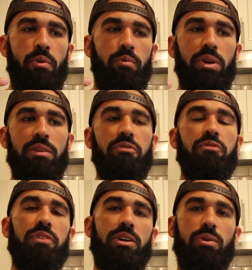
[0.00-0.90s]
really
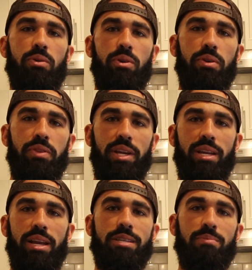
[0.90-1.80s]
feel the
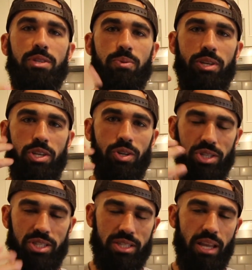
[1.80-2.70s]
connection between
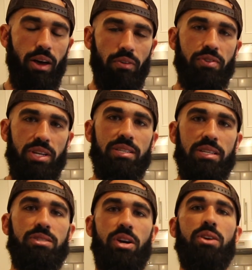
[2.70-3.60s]
yourself, just
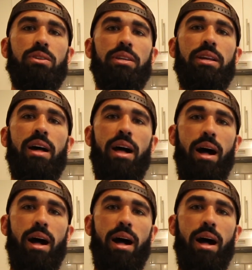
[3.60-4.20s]
internally,